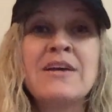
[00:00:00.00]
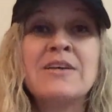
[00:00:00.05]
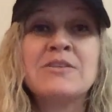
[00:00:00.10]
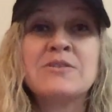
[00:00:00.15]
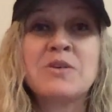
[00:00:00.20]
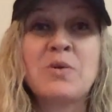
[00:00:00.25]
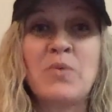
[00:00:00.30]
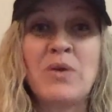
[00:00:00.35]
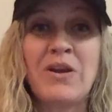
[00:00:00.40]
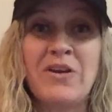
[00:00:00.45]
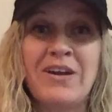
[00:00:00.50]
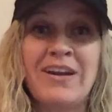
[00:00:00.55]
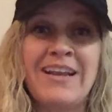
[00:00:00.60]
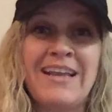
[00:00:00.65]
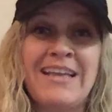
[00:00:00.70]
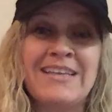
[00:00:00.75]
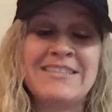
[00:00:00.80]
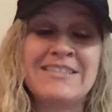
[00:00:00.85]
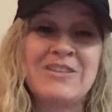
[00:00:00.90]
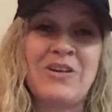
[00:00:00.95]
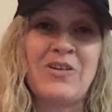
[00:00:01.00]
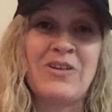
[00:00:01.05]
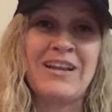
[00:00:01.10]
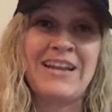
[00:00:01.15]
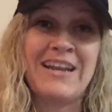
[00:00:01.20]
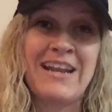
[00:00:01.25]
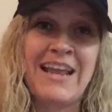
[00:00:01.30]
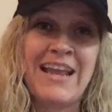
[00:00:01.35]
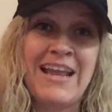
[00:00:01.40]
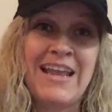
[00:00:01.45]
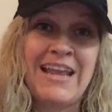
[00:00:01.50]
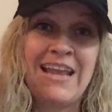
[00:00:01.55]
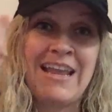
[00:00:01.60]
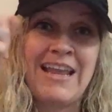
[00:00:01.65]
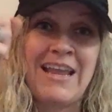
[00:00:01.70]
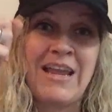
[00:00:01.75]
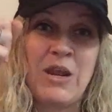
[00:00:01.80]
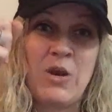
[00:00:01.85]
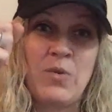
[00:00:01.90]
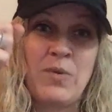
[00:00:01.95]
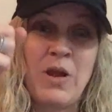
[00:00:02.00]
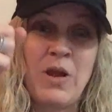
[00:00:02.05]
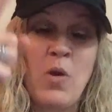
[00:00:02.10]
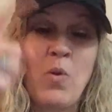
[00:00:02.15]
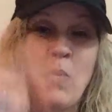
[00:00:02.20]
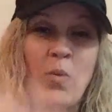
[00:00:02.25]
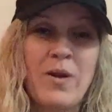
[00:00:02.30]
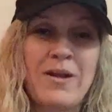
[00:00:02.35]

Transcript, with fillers: So we are going to get started. Here we go.